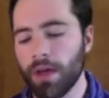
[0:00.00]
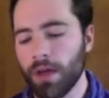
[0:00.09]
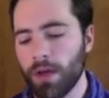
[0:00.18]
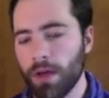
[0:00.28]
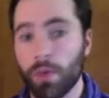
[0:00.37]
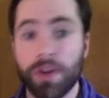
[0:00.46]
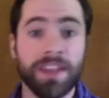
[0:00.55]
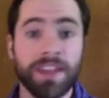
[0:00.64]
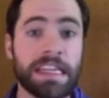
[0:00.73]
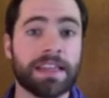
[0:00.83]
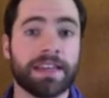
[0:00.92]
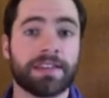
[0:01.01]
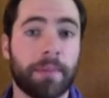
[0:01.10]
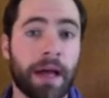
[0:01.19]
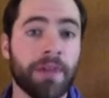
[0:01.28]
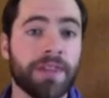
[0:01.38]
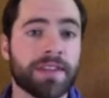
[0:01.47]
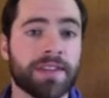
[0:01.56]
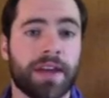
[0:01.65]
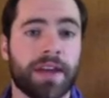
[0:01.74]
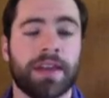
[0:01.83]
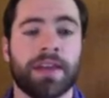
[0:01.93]
One of the neat things about this
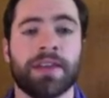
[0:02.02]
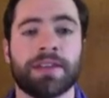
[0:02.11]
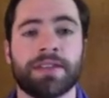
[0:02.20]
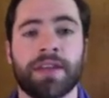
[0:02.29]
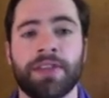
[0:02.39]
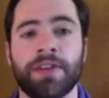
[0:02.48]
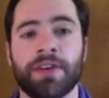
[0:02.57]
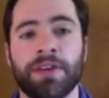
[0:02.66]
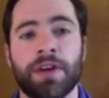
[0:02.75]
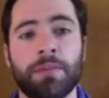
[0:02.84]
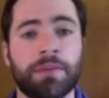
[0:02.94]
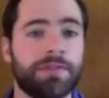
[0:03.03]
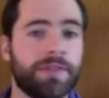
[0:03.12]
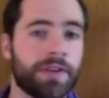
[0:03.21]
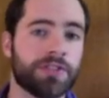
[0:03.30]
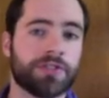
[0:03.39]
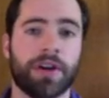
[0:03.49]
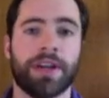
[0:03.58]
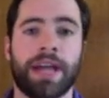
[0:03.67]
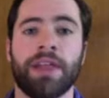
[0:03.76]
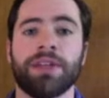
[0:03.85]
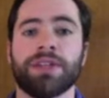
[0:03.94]
setting is that there are a number of very strong
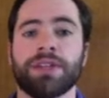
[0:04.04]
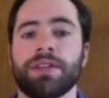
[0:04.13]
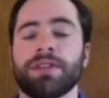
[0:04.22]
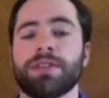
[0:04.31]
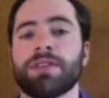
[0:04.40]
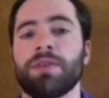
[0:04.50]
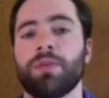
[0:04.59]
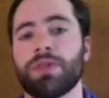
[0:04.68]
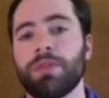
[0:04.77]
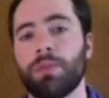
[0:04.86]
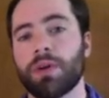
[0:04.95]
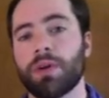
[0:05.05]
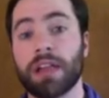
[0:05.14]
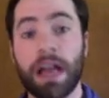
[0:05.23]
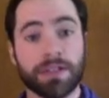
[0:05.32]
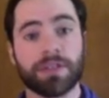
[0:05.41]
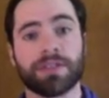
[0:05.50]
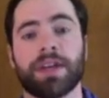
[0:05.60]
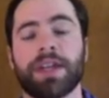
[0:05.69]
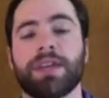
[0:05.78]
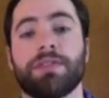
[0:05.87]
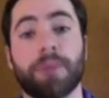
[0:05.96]
analogies with the more classical
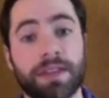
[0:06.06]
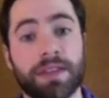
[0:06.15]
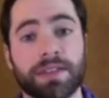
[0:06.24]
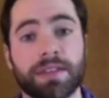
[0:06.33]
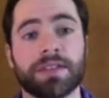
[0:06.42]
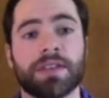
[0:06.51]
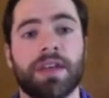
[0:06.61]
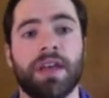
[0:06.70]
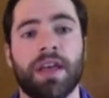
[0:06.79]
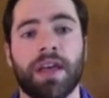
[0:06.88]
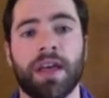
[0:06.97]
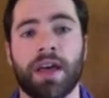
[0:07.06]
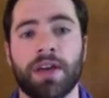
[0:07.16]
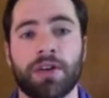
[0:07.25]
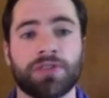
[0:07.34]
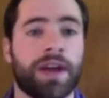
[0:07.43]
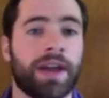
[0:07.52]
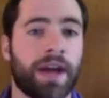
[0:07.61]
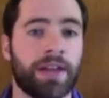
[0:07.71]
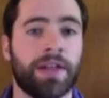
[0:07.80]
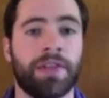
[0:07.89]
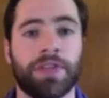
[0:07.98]
setting of spaces, and I'll try to
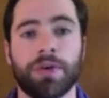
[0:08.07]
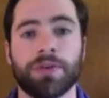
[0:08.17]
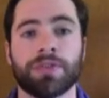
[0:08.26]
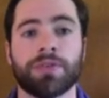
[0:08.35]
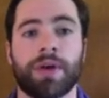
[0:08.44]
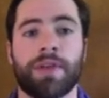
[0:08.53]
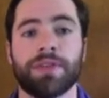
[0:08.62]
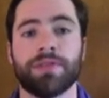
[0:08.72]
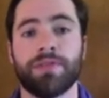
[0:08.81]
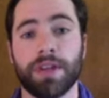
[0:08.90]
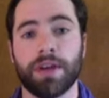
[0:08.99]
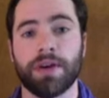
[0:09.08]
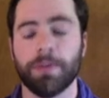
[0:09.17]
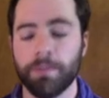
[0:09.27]
highlight those throughout this video.